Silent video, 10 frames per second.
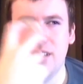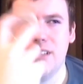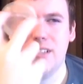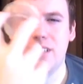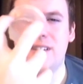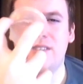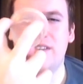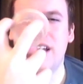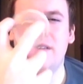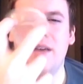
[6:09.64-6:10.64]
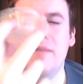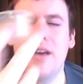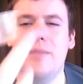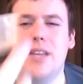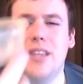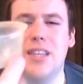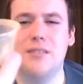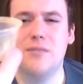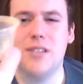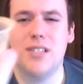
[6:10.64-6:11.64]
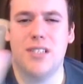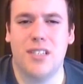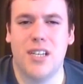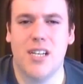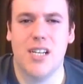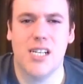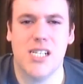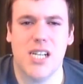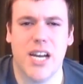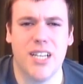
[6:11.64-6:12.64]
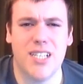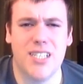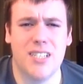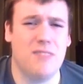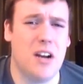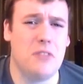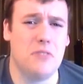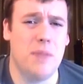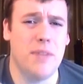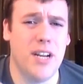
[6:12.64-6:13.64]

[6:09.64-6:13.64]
So, and it may have been, I got this in a round robin,